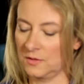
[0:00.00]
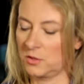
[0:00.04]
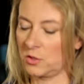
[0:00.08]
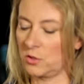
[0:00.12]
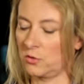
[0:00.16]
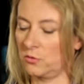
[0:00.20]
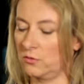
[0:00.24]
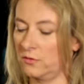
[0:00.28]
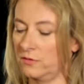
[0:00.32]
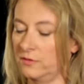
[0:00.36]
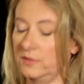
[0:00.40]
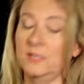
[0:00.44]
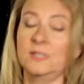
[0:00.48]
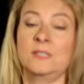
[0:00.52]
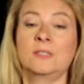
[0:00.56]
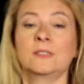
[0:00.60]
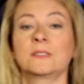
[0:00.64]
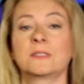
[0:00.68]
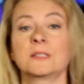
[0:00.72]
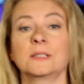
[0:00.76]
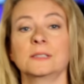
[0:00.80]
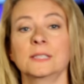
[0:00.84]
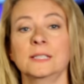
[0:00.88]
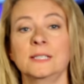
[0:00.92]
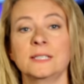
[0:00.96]
So this
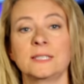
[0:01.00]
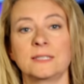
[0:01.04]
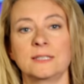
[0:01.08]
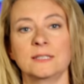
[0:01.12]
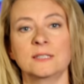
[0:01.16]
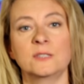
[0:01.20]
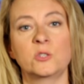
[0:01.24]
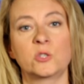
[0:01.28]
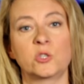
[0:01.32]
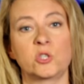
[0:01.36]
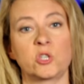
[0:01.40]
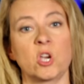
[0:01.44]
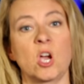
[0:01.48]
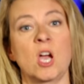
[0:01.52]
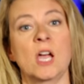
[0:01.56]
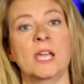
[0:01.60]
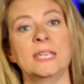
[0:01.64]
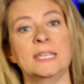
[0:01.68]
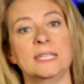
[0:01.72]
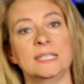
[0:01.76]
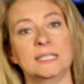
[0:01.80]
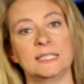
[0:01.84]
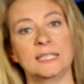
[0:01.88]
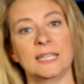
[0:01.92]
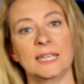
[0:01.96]
is the list. It's
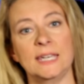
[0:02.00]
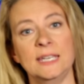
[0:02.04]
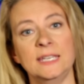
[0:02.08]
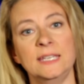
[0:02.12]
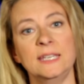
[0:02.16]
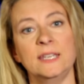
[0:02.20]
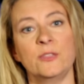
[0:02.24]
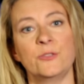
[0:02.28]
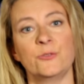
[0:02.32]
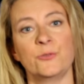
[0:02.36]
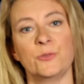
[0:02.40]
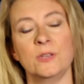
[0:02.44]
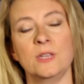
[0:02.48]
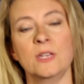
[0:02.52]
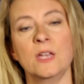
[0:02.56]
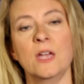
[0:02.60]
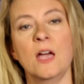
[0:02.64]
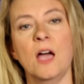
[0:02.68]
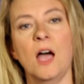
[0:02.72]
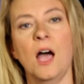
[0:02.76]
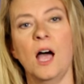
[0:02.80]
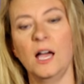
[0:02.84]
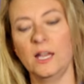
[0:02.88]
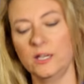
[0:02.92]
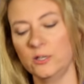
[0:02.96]
giant, eight thousand three
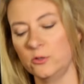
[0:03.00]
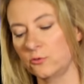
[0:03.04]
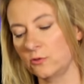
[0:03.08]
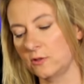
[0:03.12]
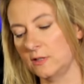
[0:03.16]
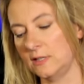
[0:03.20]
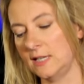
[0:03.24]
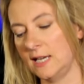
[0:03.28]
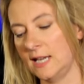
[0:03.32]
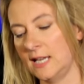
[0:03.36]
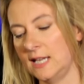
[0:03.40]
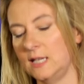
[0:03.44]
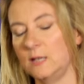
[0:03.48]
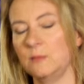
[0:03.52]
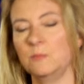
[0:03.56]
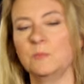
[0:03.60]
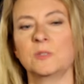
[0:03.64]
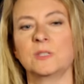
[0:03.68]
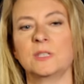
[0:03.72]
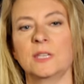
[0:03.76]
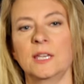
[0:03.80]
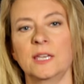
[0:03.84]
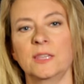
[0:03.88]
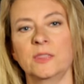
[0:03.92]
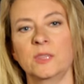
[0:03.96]
hundred
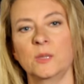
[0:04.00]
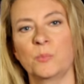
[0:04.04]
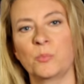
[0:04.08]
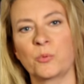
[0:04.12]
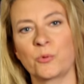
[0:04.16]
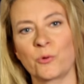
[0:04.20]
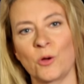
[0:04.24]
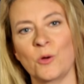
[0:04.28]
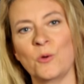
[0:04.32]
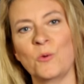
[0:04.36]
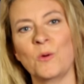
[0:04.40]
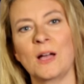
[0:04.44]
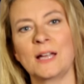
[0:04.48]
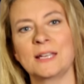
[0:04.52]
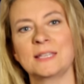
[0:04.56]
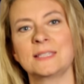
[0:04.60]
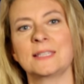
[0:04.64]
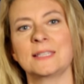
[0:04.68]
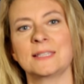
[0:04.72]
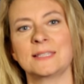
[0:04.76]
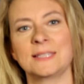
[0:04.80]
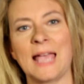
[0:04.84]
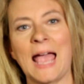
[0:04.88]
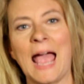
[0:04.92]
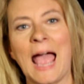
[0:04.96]
names, and the
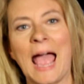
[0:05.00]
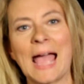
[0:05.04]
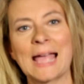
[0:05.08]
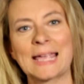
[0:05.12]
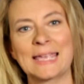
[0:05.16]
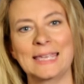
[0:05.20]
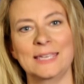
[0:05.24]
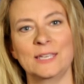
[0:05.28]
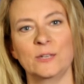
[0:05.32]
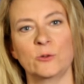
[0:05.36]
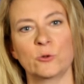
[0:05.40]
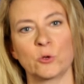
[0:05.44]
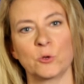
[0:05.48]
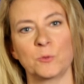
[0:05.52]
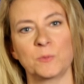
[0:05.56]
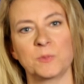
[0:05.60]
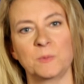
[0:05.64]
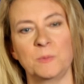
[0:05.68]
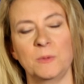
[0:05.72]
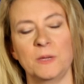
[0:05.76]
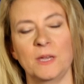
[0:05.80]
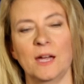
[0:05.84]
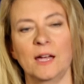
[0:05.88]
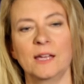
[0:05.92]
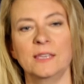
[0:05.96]
pro-ISIS hacking
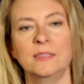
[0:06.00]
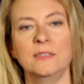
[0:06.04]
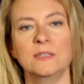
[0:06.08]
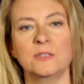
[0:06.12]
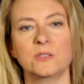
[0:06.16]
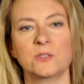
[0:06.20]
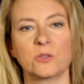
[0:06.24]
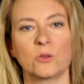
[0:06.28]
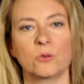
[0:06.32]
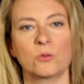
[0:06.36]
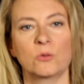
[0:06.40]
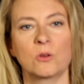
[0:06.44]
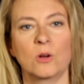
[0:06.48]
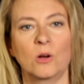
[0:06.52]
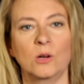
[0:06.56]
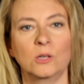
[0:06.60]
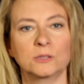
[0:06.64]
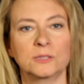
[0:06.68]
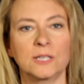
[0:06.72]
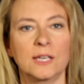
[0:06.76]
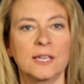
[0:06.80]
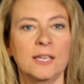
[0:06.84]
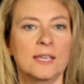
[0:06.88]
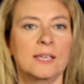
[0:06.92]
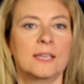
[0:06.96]
groups behind these
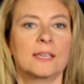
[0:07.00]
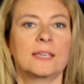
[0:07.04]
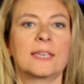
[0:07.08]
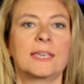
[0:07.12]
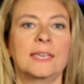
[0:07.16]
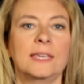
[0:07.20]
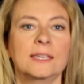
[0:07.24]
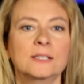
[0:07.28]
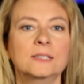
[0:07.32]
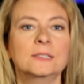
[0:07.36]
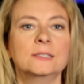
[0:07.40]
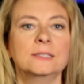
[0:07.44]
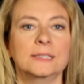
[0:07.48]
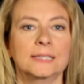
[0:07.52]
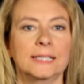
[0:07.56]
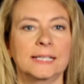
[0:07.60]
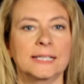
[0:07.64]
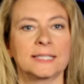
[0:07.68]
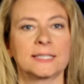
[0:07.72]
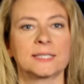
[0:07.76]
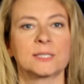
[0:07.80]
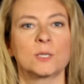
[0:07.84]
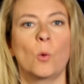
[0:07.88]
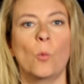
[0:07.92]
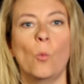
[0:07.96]
so-called kill
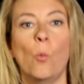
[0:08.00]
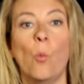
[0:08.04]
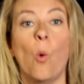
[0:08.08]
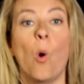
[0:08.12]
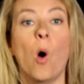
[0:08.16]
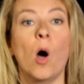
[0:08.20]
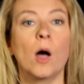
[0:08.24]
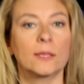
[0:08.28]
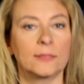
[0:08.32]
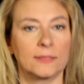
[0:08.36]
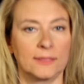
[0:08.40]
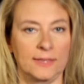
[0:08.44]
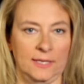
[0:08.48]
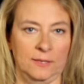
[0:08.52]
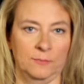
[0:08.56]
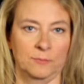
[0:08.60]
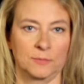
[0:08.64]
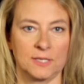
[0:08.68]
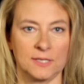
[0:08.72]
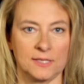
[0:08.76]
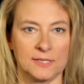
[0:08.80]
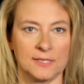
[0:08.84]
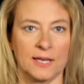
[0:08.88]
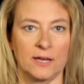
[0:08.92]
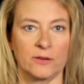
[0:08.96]
lists want them
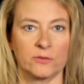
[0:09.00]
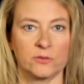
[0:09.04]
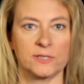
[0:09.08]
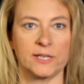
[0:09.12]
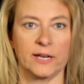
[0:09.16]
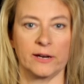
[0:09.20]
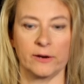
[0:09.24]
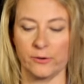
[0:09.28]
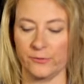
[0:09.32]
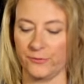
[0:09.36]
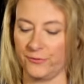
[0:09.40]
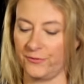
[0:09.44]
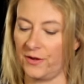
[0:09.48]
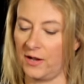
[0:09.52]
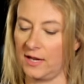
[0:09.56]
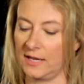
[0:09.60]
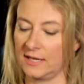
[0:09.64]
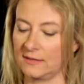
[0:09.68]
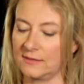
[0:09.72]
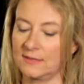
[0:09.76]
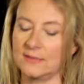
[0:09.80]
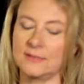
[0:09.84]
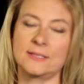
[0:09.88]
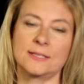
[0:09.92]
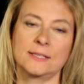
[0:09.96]
to sound
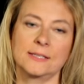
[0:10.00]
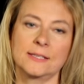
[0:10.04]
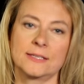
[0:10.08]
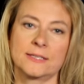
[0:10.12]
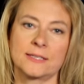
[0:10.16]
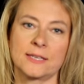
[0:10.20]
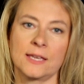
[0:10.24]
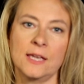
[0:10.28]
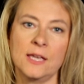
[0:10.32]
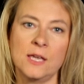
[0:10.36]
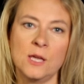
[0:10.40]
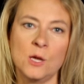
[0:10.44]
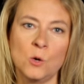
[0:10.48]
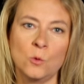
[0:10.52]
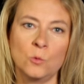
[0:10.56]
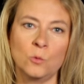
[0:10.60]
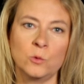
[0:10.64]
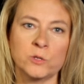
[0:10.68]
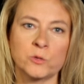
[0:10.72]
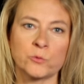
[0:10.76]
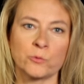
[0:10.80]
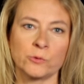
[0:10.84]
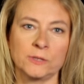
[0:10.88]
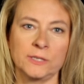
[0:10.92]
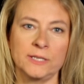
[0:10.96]
terrifying. This list
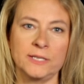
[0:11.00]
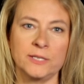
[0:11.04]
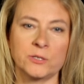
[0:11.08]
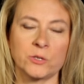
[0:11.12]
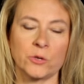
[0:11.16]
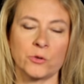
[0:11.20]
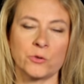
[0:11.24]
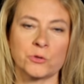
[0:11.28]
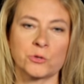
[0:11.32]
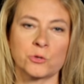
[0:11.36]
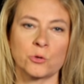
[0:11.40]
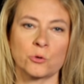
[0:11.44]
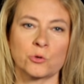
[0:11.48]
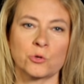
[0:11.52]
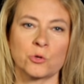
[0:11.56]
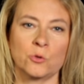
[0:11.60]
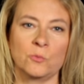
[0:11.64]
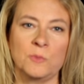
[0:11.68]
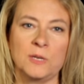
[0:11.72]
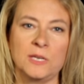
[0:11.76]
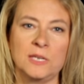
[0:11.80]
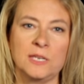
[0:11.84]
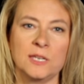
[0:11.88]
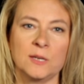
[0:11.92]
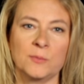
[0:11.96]
was released on the
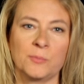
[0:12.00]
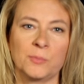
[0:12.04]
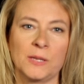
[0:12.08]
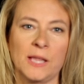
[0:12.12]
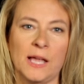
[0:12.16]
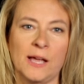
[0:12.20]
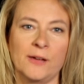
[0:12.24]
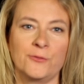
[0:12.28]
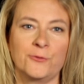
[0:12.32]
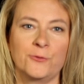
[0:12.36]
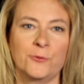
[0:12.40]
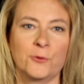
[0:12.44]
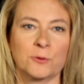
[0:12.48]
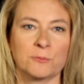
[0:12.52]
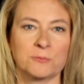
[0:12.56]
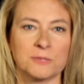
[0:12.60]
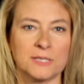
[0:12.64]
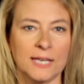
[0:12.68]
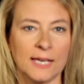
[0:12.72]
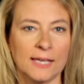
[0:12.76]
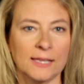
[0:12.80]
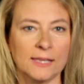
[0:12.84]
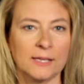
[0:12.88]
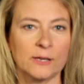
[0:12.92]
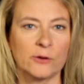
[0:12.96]
social media platform
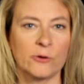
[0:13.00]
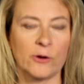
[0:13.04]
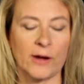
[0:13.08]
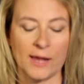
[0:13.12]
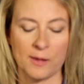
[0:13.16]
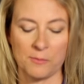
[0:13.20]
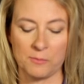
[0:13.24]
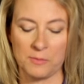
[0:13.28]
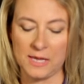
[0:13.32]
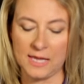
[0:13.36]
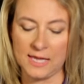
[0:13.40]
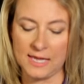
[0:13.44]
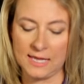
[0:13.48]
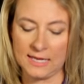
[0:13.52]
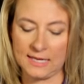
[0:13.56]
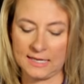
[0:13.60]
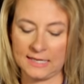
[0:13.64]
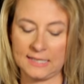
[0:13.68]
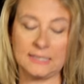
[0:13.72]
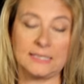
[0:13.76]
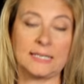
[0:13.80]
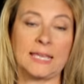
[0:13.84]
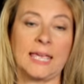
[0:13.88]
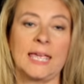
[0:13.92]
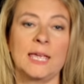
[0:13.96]
Telegram.
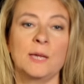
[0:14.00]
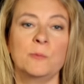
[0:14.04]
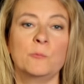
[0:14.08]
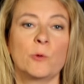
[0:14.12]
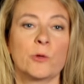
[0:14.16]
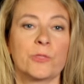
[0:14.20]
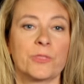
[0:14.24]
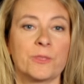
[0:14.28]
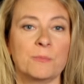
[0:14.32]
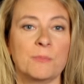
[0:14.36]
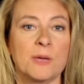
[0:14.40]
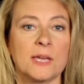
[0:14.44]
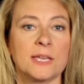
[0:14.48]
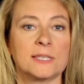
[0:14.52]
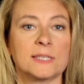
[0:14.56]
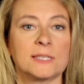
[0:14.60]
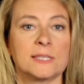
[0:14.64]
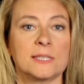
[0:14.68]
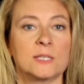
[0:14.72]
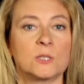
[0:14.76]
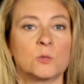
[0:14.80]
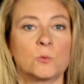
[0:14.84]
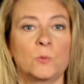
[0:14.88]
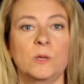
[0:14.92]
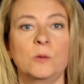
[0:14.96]
It came with the
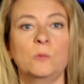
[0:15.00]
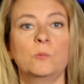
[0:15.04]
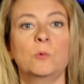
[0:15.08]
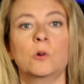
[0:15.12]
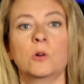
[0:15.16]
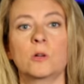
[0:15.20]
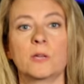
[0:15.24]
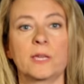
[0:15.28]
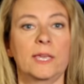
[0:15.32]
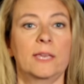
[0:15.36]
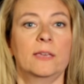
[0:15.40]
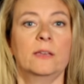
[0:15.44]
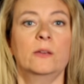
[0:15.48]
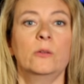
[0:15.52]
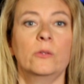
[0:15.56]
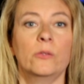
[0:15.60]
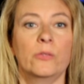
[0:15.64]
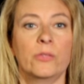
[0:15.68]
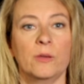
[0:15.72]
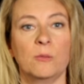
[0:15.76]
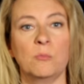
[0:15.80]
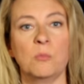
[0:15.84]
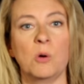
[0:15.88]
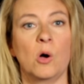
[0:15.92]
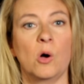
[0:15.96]
message, we will kill
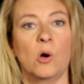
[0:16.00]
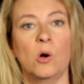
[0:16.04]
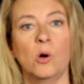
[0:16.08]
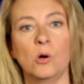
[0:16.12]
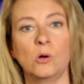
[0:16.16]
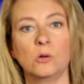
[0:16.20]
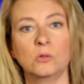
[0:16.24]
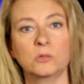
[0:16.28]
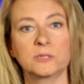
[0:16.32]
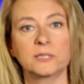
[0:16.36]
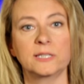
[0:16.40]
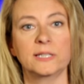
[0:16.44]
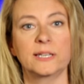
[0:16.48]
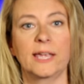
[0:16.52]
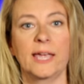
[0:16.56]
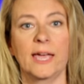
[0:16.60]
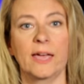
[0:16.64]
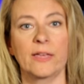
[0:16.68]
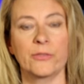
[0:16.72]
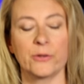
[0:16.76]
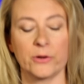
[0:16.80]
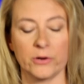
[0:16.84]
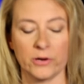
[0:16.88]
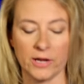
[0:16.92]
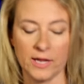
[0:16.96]
them all
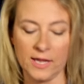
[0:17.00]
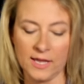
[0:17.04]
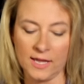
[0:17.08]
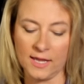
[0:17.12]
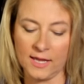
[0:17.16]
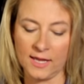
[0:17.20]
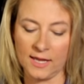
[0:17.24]
together.